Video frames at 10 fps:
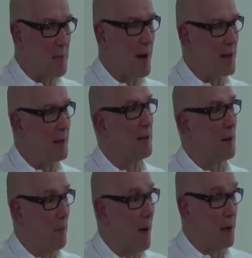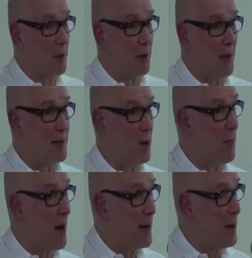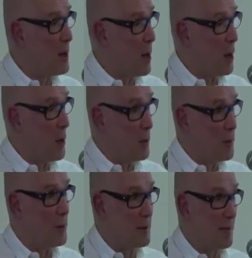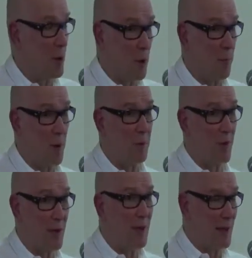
explained by the models or by uh, several compounds